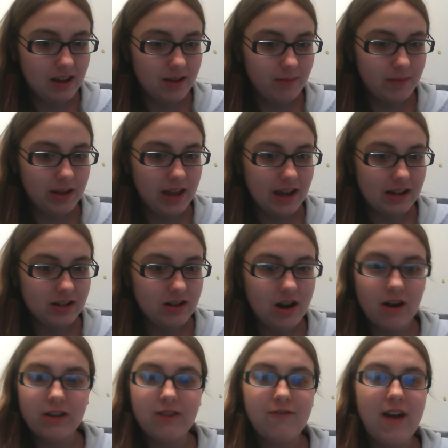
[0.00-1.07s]
like, you
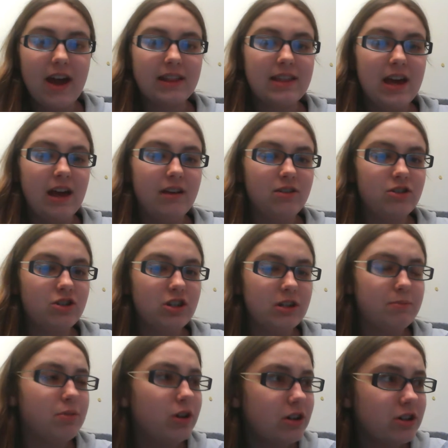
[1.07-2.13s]
know, the fact that she
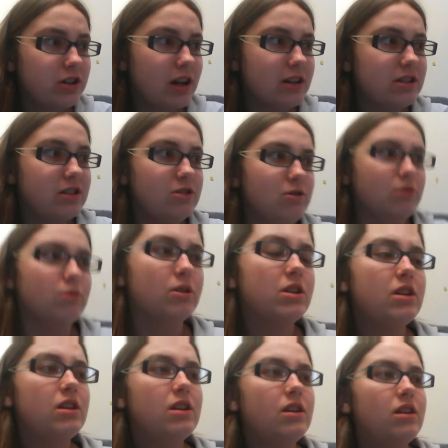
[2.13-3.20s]
pushed us to
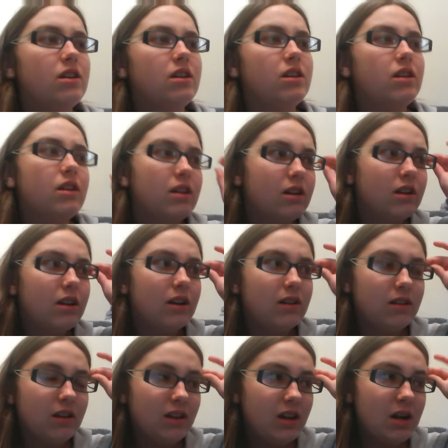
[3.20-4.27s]

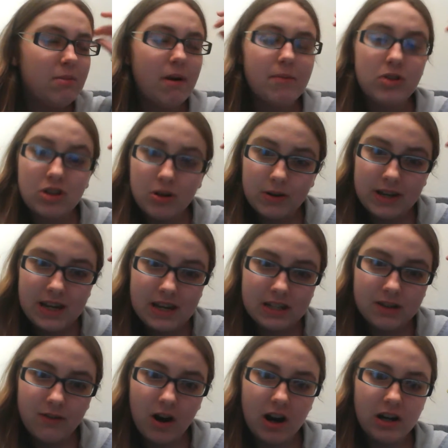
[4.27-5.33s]
come up with
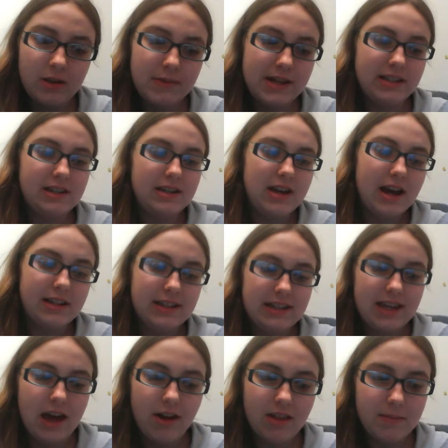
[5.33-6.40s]
cohesive arguments and not to
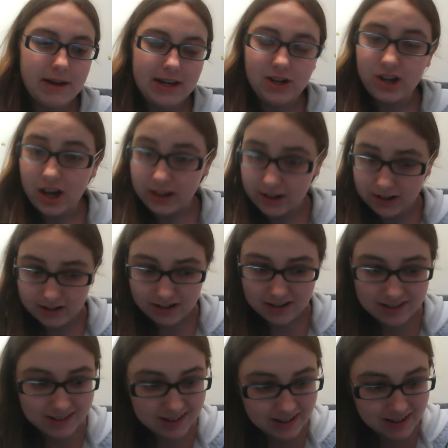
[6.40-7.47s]
yell them at each other
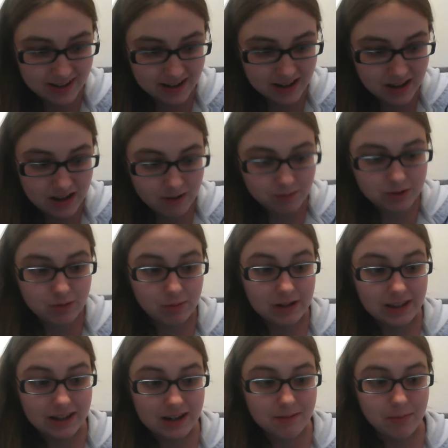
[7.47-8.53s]
was
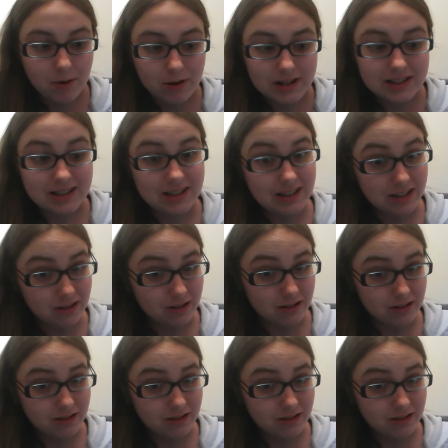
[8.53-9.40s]
really an important skill.